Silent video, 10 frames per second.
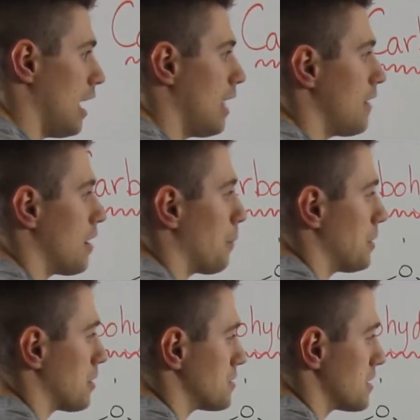And then up
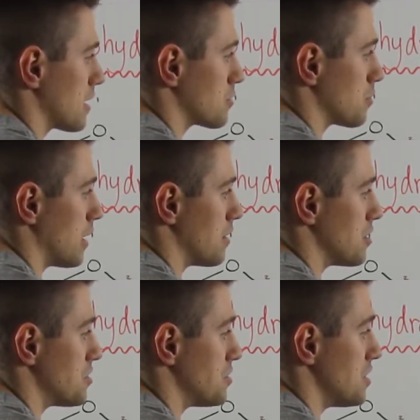here at 6, right, the
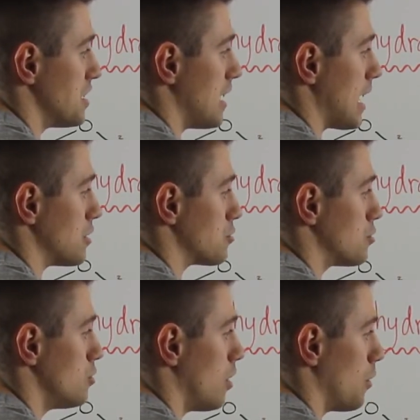
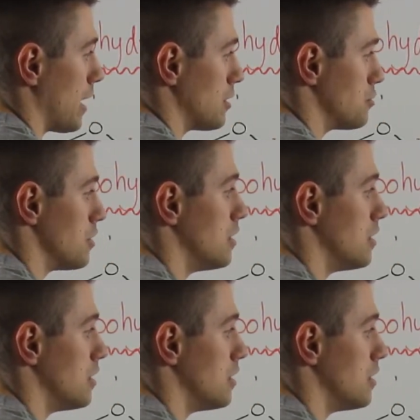CH2OH